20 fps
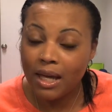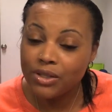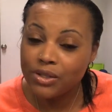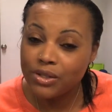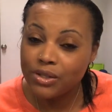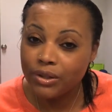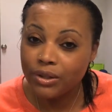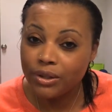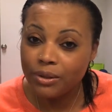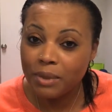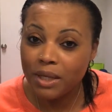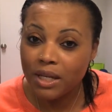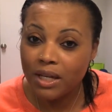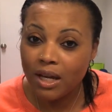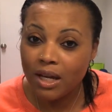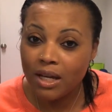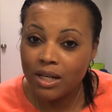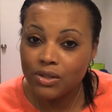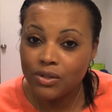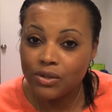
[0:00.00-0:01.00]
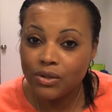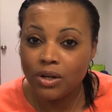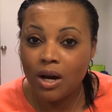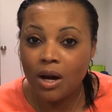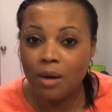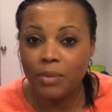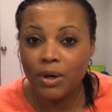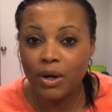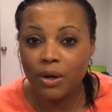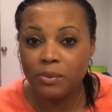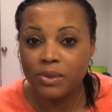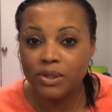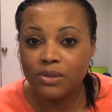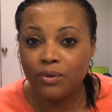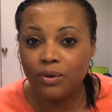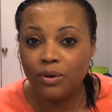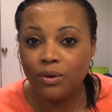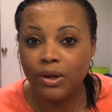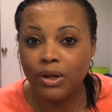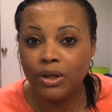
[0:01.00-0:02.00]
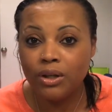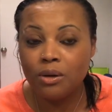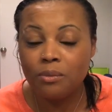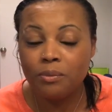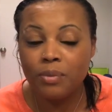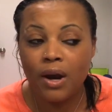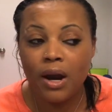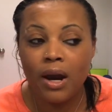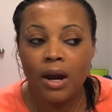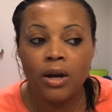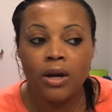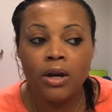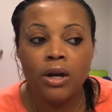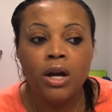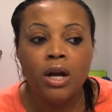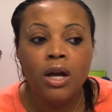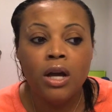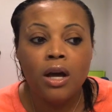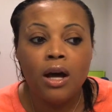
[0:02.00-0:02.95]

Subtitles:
answered because you're not purposeful in your prayer.